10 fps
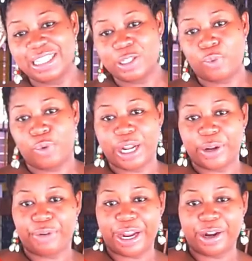this wooden
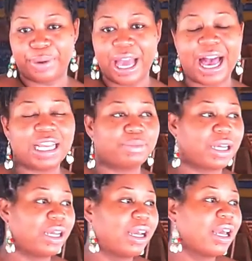grater behind
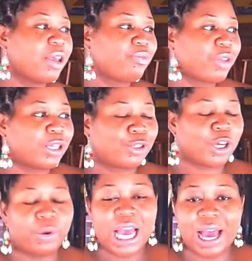me.
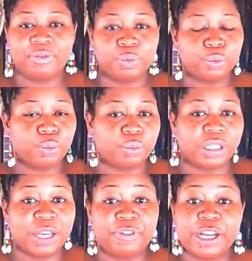So we have
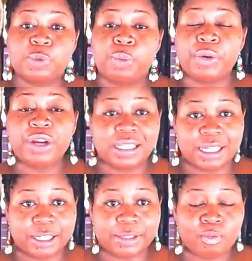different
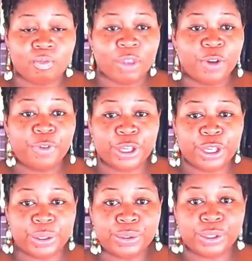experiences for
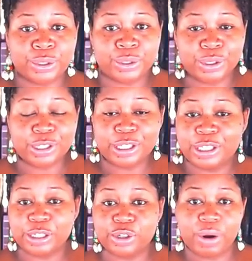you to,
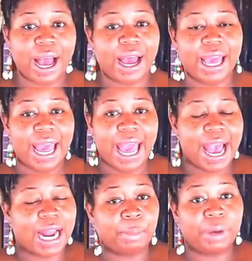to try.
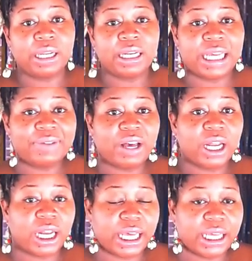And I'm going to leave a
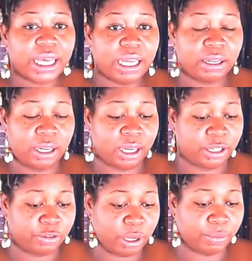link in, in the
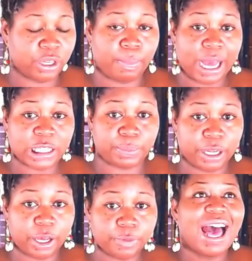description box
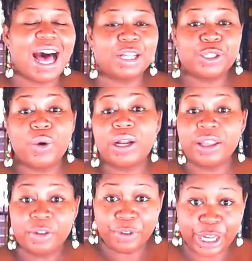below. I'll do
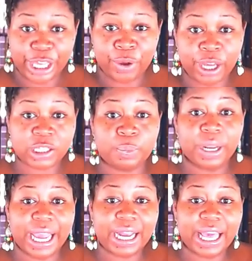another video
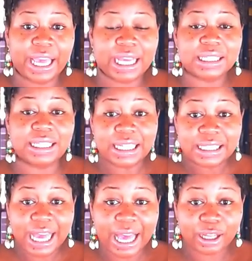explaining in
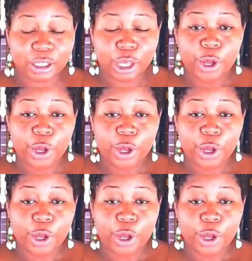detail